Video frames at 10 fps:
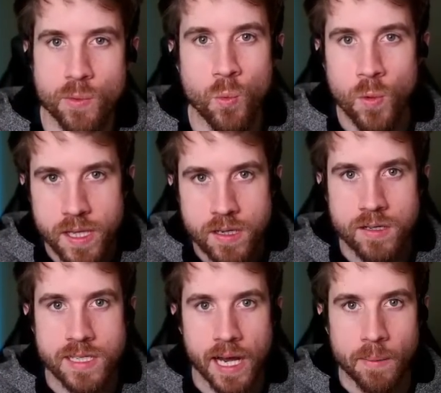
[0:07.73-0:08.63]
weaker
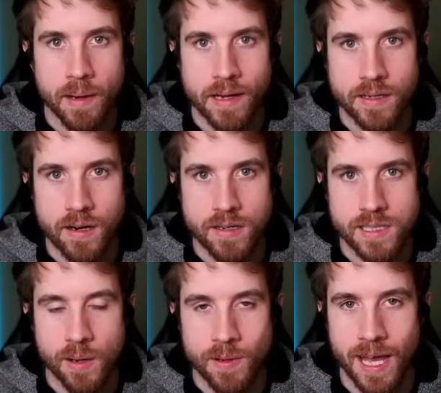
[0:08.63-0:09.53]
Datamine cards
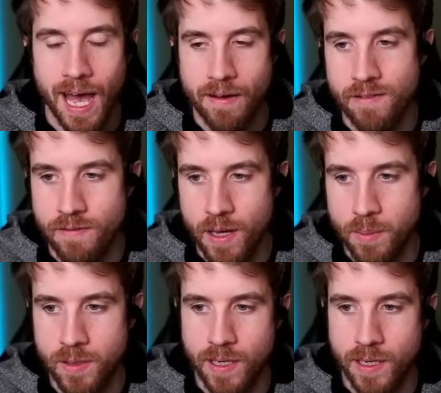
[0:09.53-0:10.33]
that we have available,